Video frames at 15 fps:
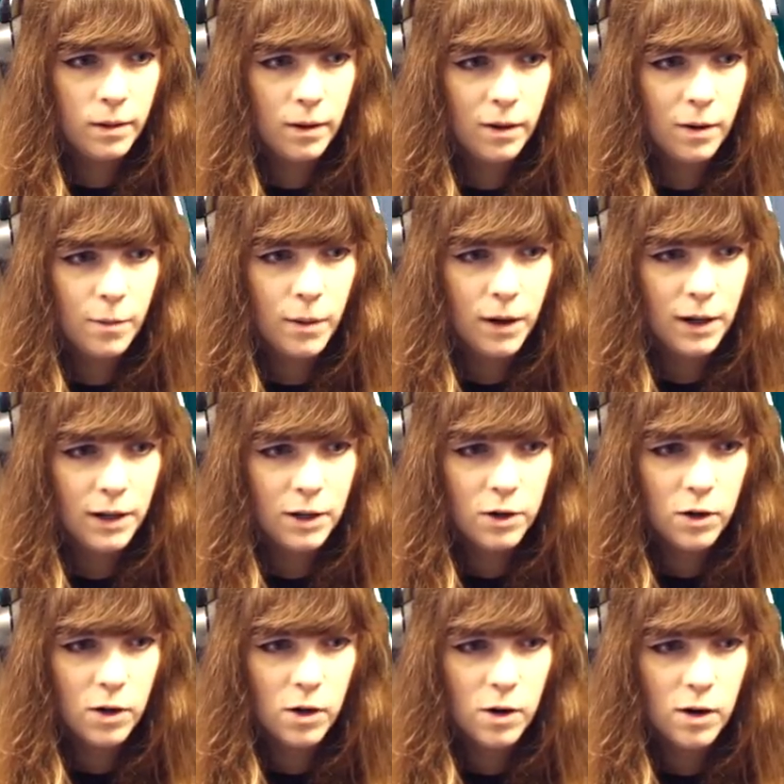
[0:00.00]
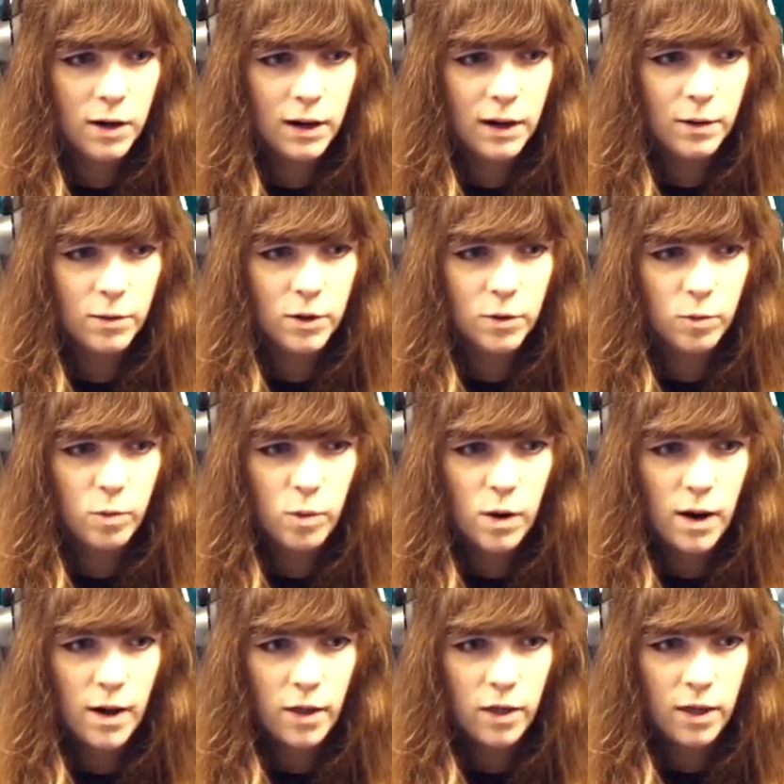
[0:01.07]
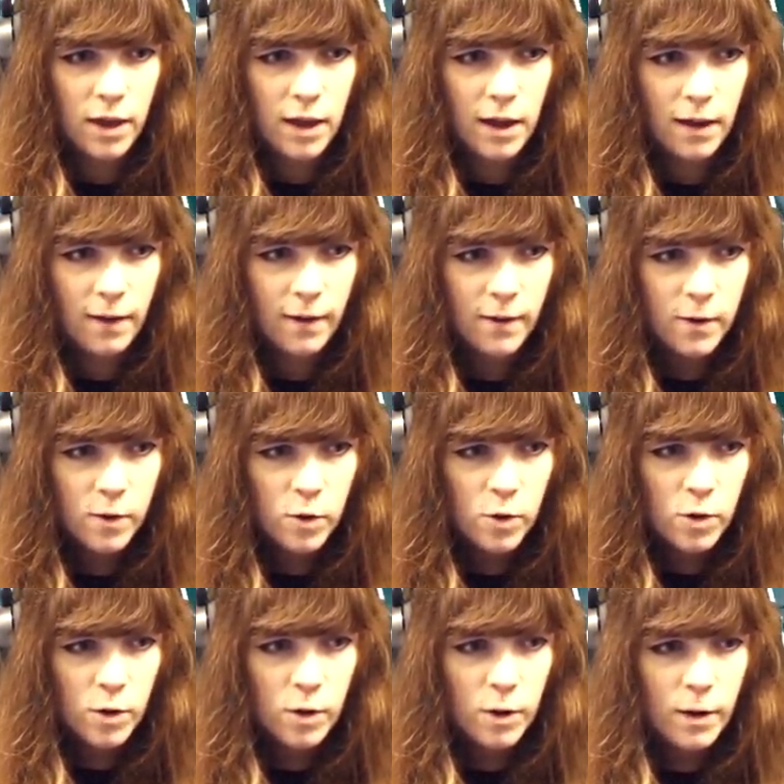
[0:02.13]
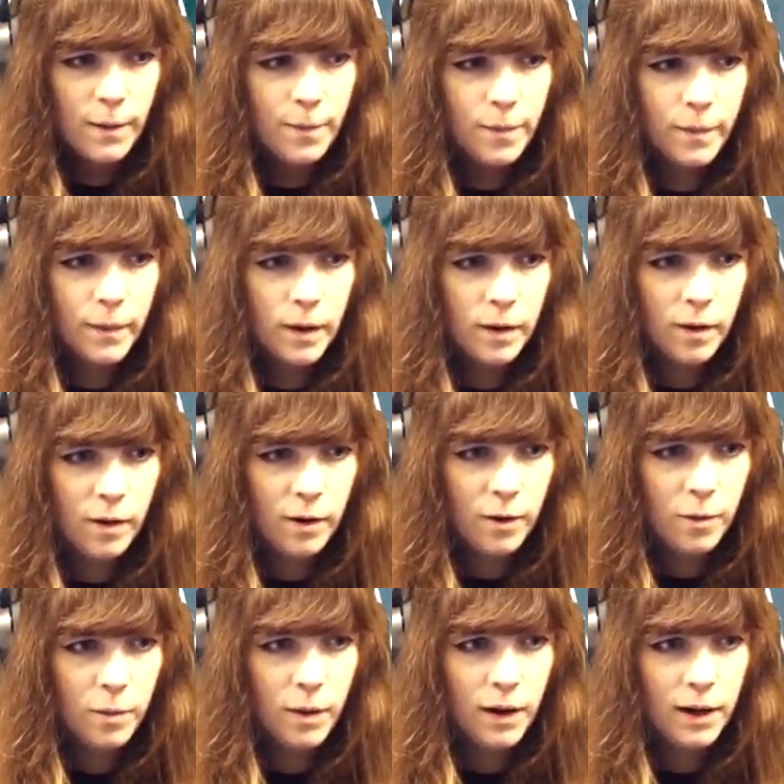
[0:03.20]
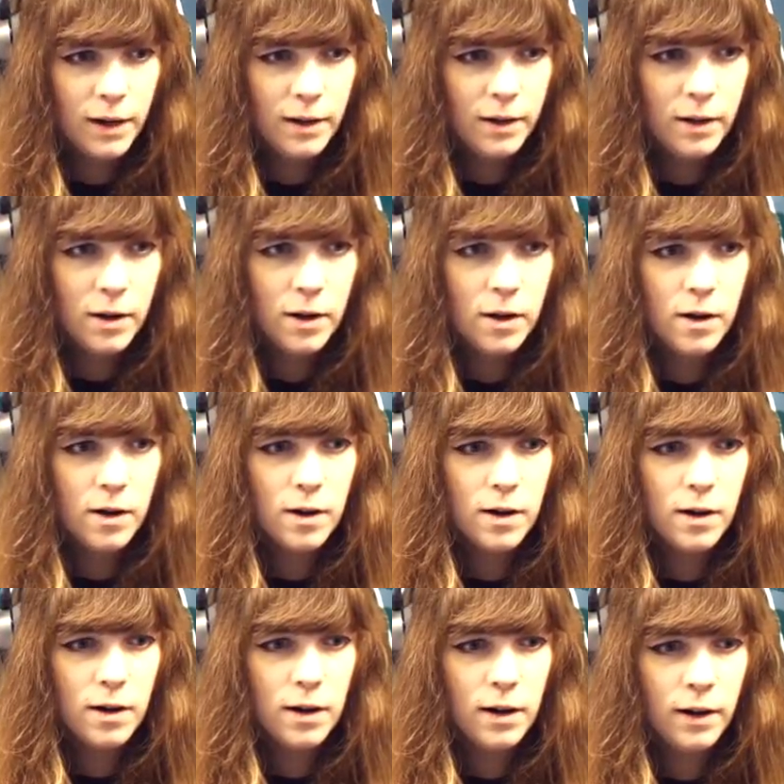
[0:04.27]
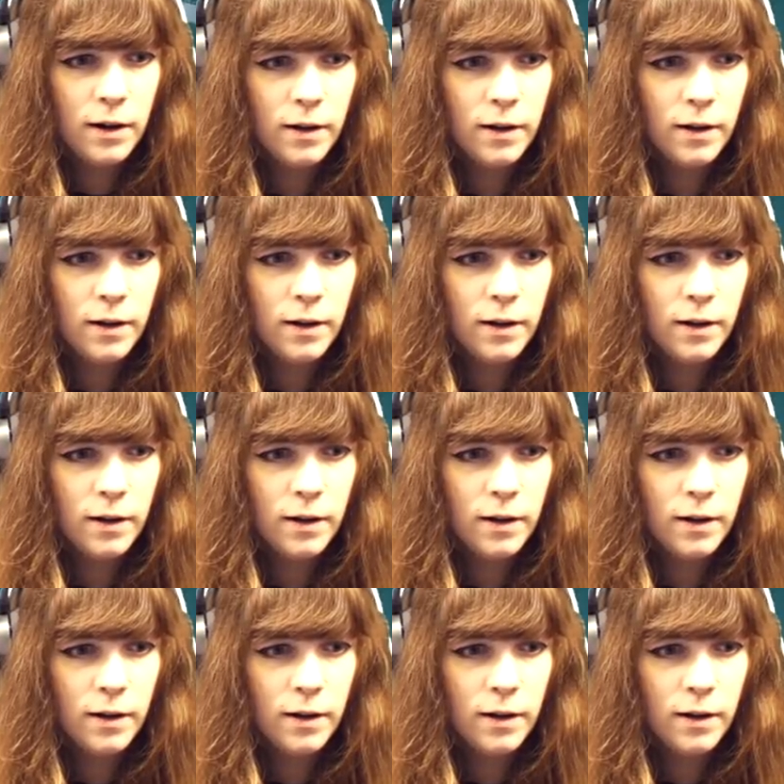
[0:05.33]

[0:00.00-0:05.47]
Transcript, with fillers: Oh my god, it was worth it. Oh my god.